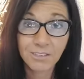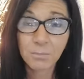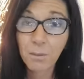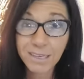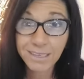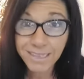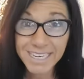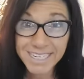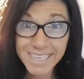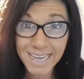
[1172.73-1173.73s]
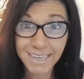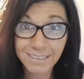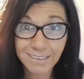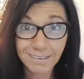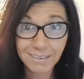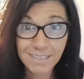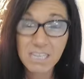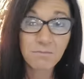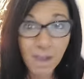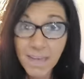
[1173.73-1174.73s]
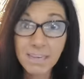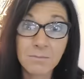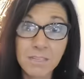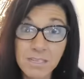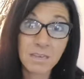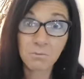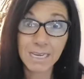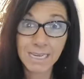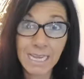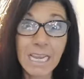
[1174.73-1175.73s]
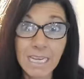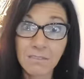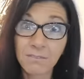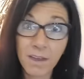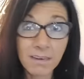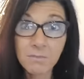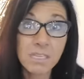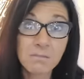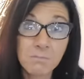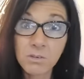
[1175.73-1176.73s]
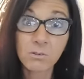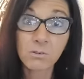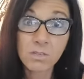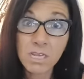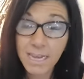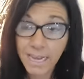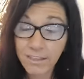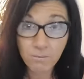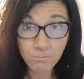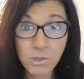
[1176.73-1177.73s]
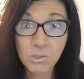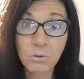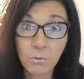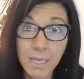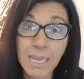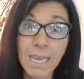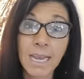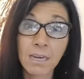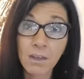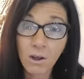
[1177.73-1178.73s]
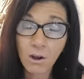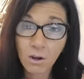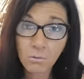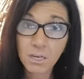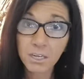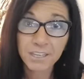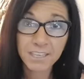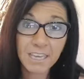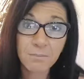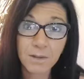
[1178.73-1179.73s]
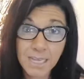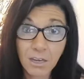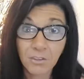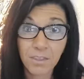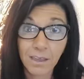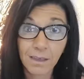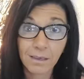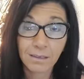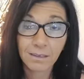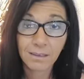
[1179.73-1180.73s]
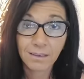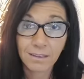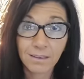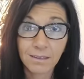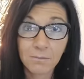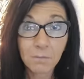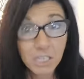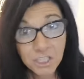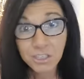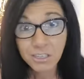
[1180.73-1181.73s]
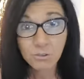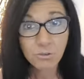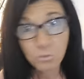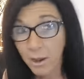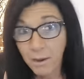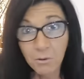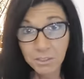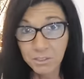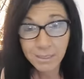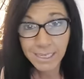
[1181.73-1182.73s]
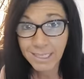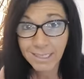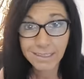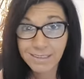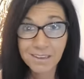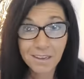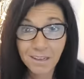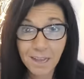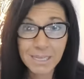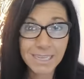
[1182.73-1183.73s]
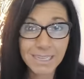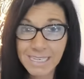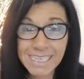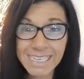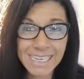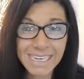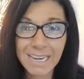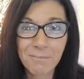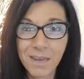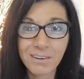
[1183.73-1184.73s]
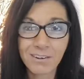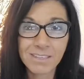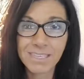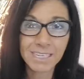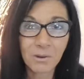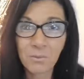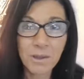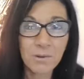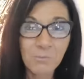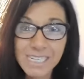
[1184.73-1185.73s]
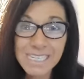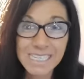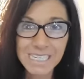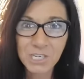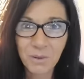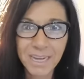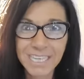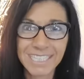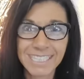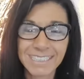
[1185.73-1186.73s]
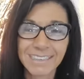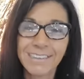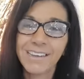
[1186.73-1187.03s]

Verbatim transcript: your body needs that it's the vitamins that we need the vitamins and minerals and the food that we eat are what are going to keep us healthy plus you're going to lose weight while you're eating it i mean it doesn't get any better it's like a win-win situation